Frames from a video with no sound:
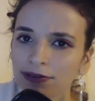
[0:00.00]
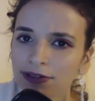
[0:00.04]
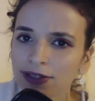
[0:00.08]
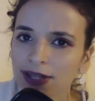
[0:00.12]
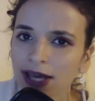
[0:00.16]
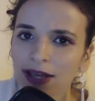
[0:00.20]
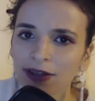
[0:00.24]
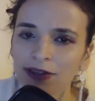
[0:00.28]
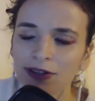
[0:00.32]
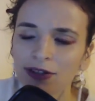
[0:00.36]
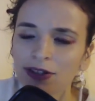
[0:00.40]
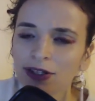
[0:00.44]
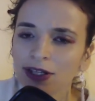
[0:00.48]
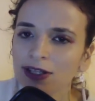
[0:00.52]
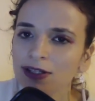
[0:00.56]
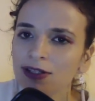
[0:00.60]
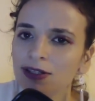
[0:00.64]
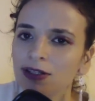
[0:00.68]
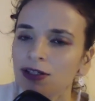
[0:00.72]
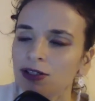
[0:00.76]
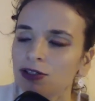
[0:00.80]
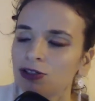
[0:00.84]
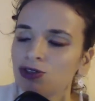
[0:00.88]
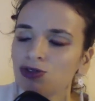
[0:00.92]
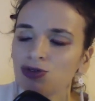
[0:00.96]
Saturn is
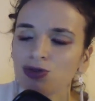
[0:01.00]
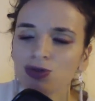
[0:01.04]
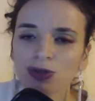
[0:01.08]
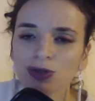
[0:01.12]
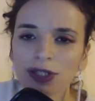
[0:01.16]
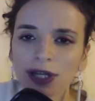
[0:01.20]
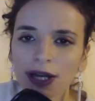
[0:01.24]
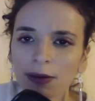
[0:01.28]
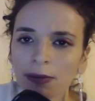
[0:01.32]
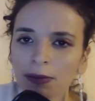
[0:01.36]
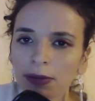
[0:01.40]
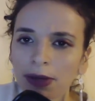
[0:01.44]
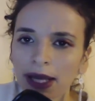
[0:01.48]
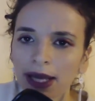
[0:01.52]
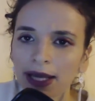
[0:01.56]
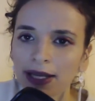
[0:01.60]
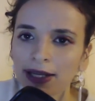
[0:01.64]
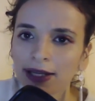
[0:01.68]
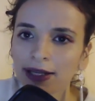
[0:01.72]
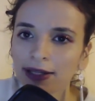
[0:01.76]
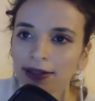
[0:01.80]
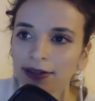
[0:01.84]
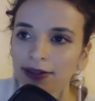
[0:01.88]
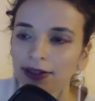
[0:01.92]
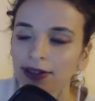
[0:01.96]
the Shudra
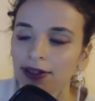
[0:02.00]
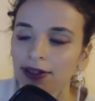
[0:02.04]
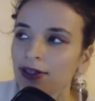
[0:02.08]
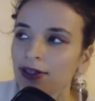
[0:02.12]
planet,